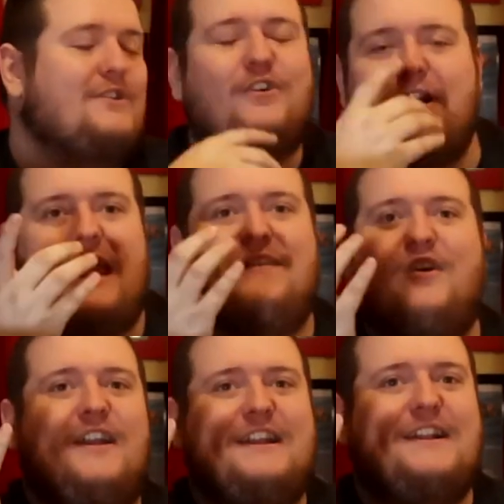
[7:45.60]
could I have
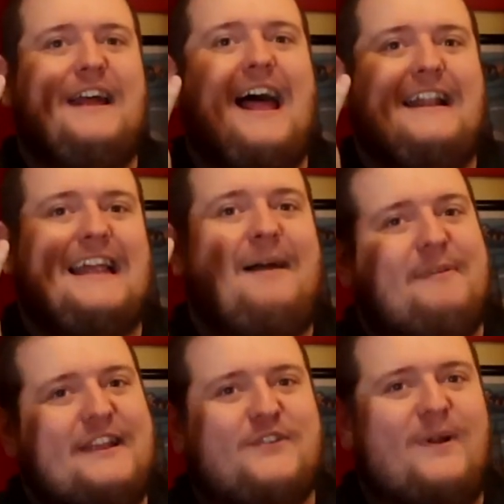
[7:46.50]
gone into Hot
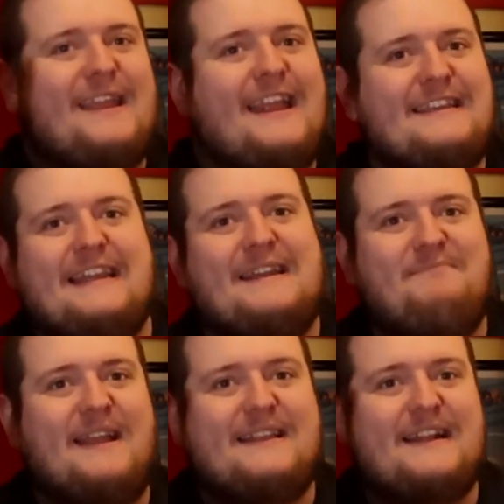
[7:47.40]
Topic in 2018
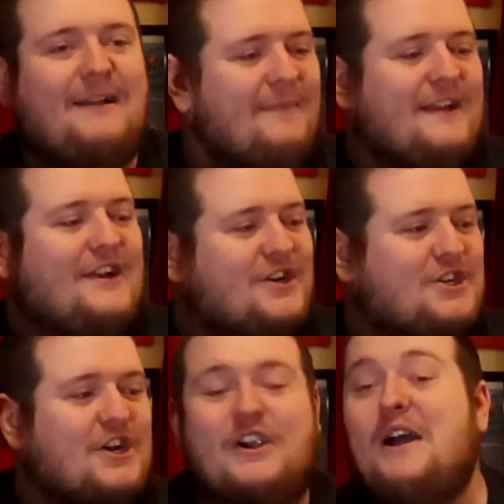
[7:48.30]
and picked it up?
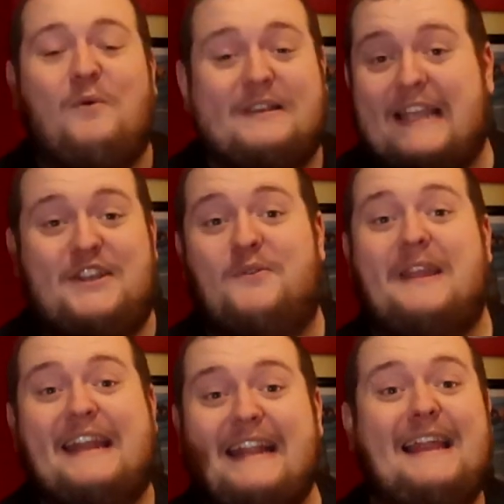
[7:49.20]
Sure. Was I
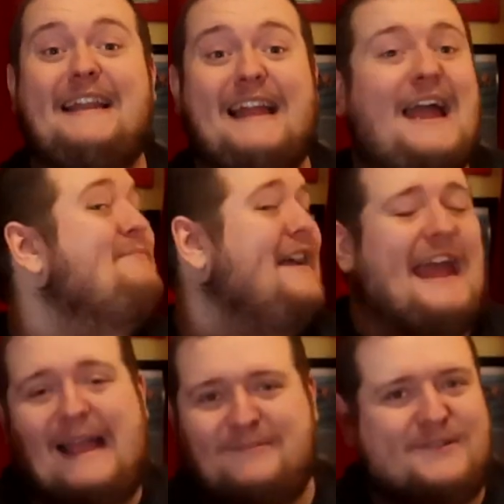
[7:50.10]
doing it at that time?
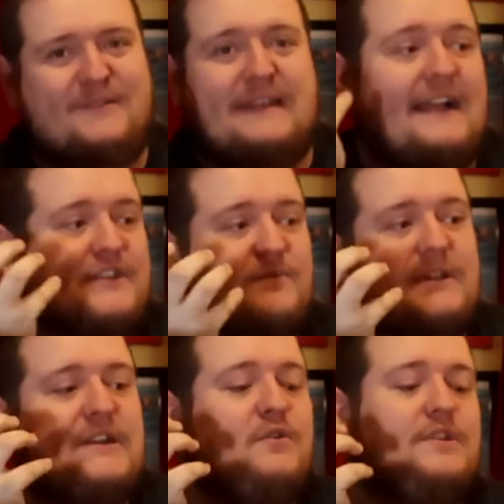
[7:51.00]
Absolutely not. So
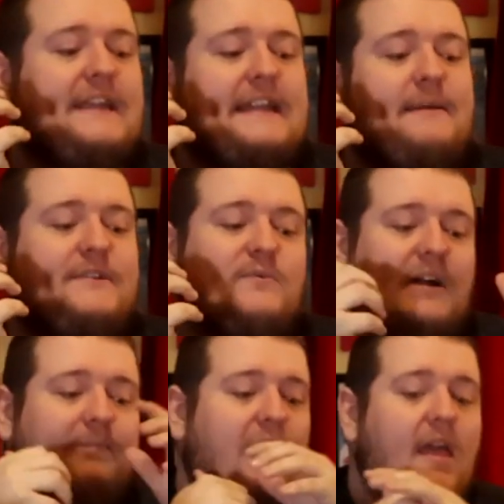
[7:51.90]
really cool to get him as
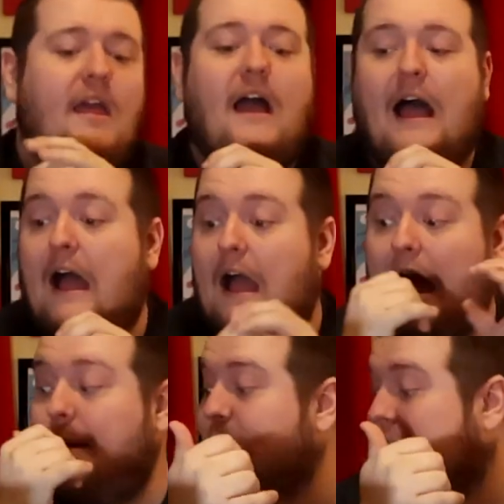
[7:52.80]
well.
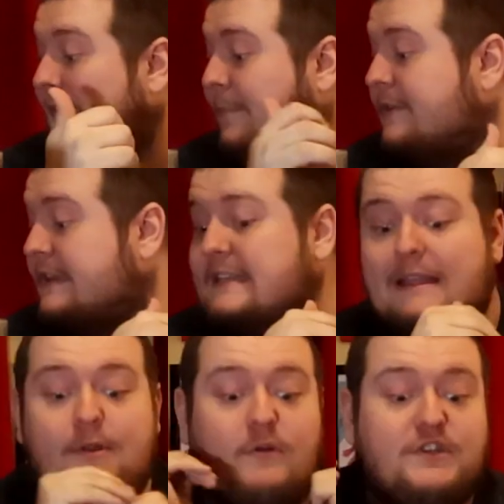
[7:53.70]
I'm really happy with this.
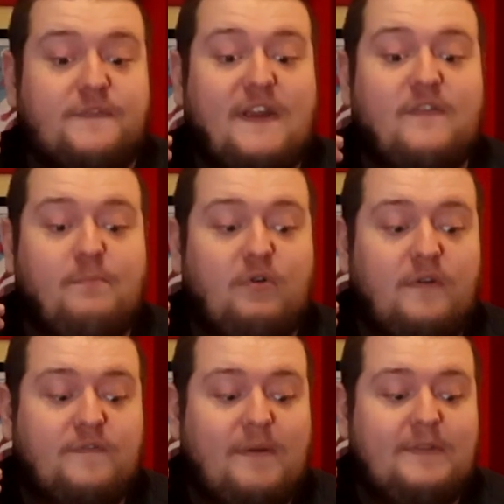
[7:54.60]
Let me know what your favorite
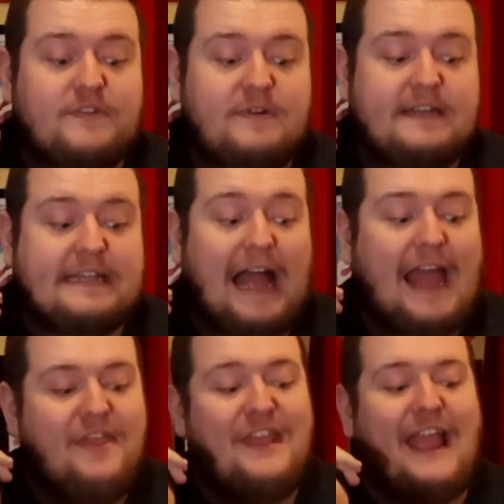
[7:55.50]
pull from this one is.
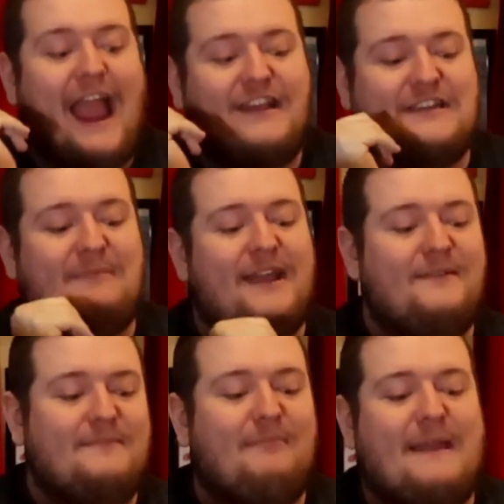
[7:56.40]
I think actually
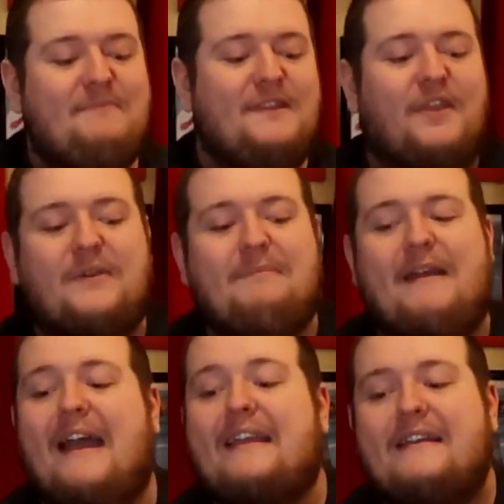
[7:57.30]
might be the
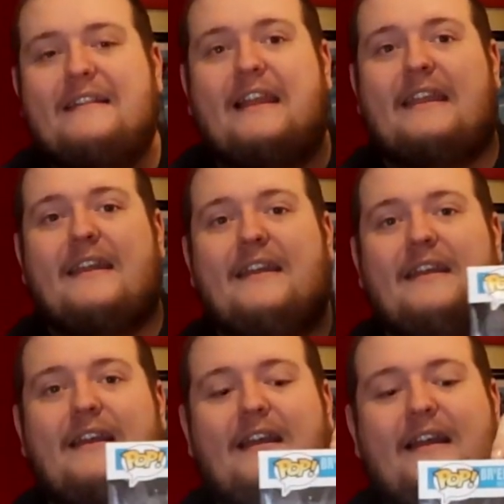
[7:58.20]
3-pack. Like,
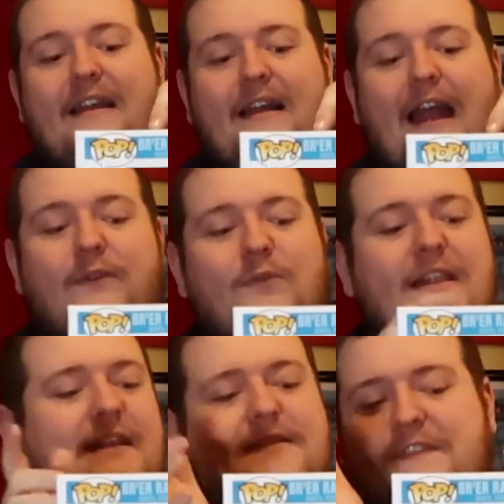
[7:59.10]
I really like